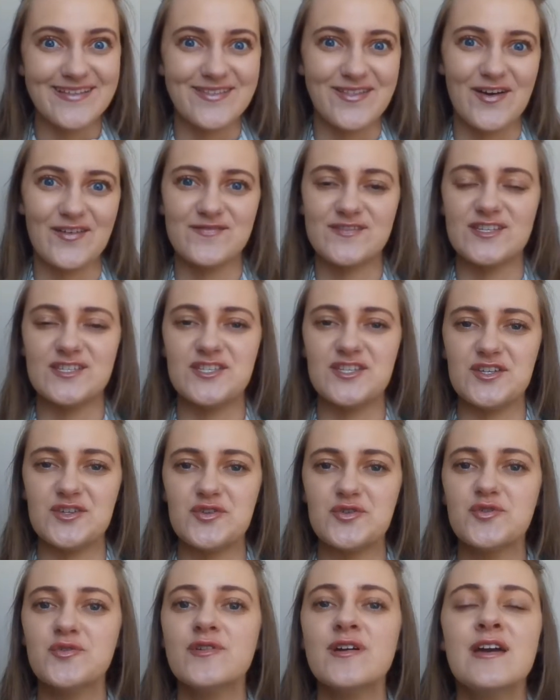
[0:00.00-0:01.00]
love to
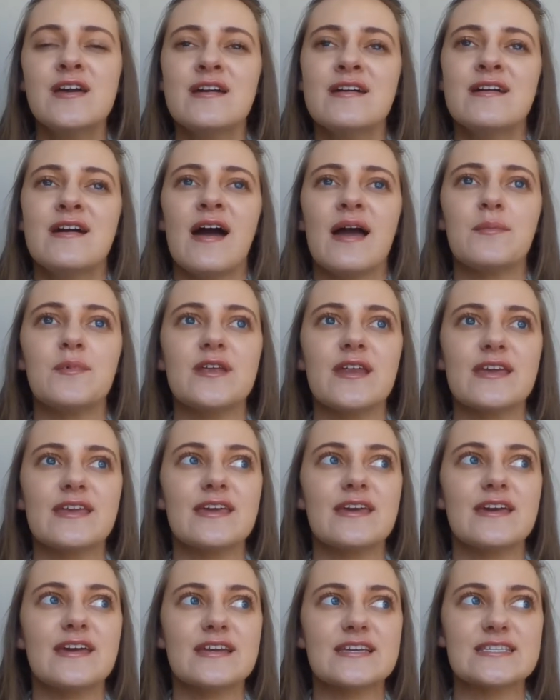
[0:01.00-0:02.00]
do. I mean, I
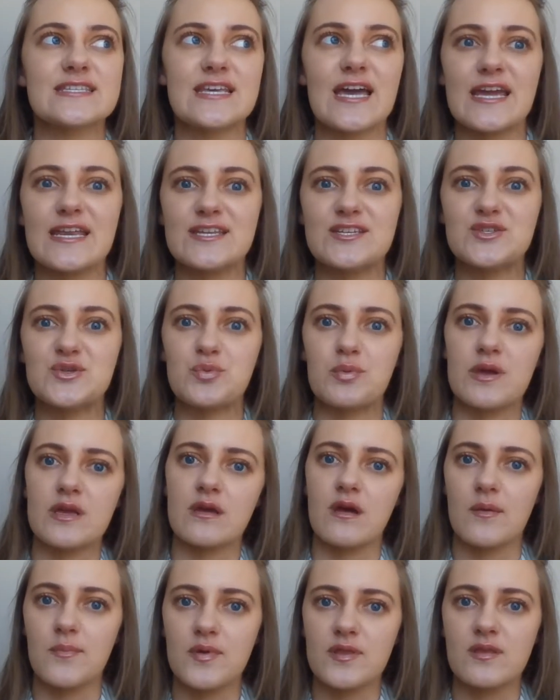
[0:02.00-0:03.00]
get excited to
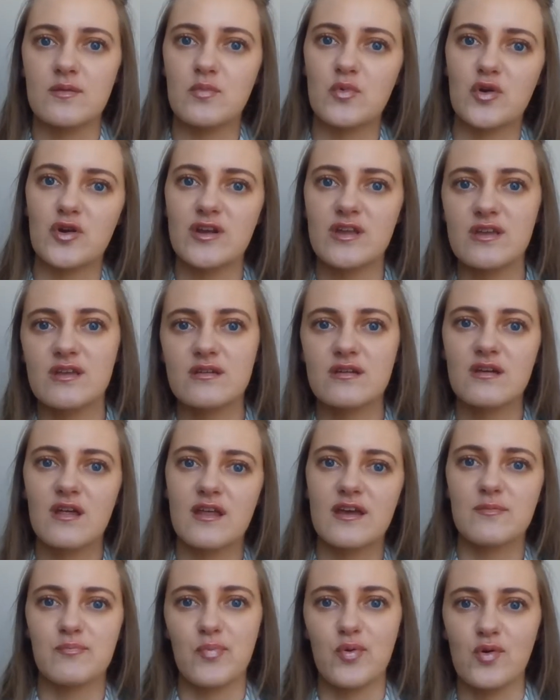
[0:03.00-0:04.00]
wake up in the morning
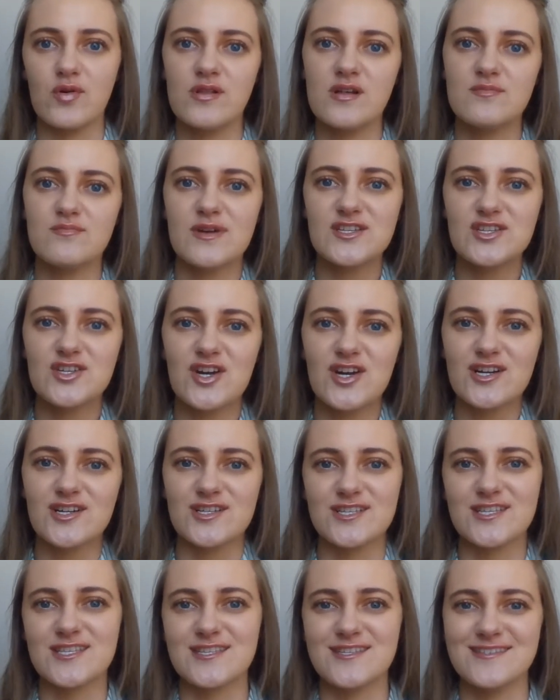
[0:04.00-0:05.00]
and like pull up my
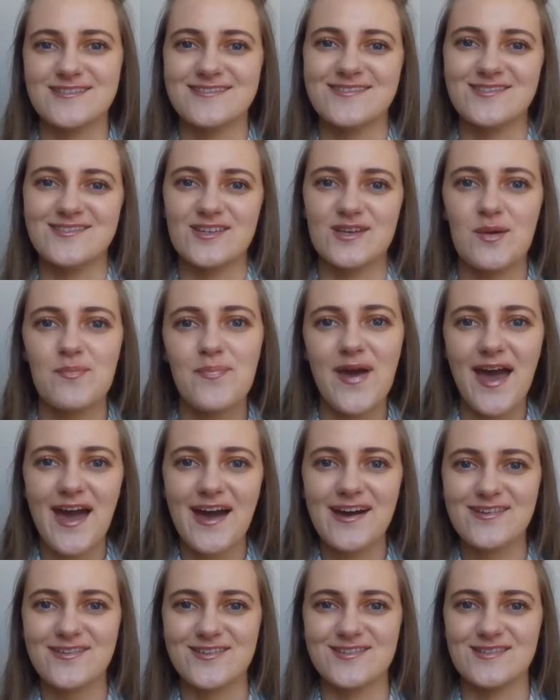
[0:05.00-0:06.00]
charts and look at
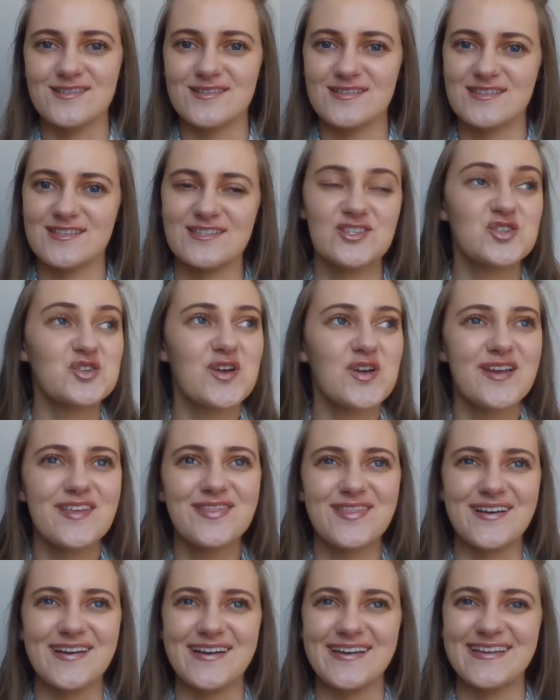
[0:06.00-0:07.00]
patterns and
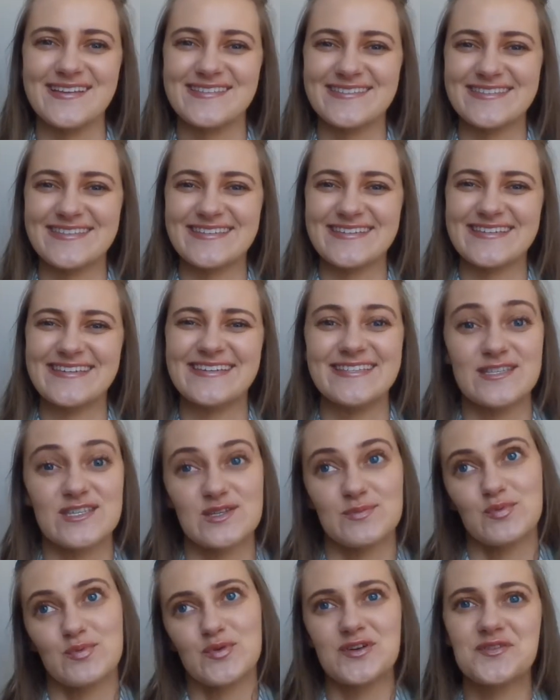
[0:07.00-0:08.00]
trend lines
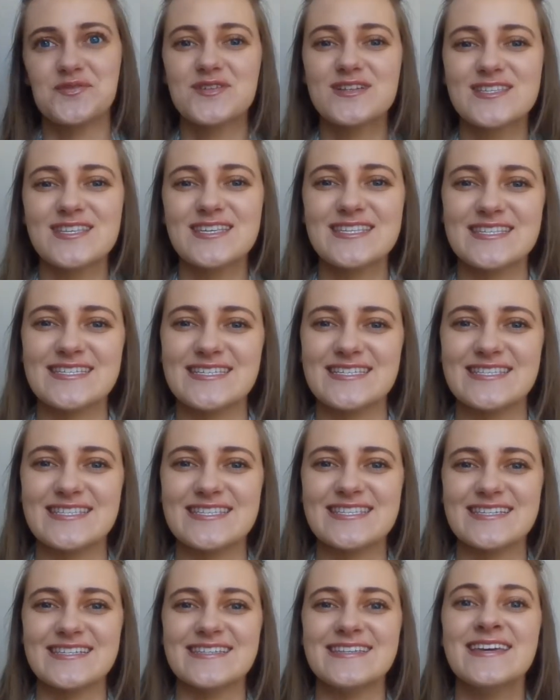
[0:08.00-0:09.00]
and support and
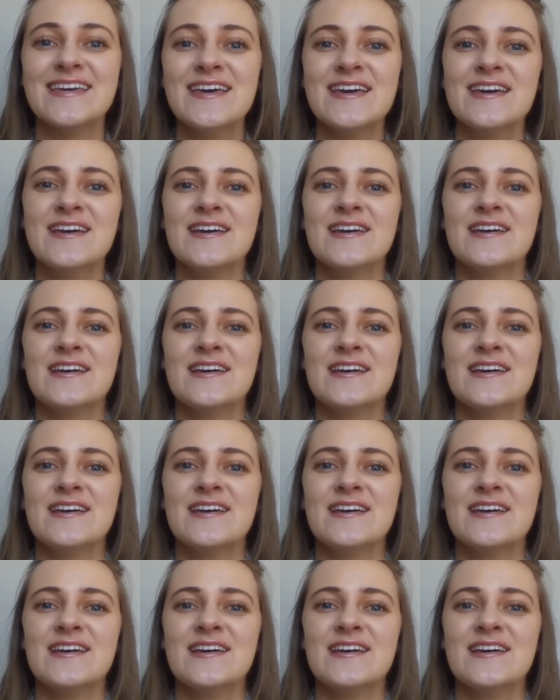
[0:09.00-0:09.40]
resistance. And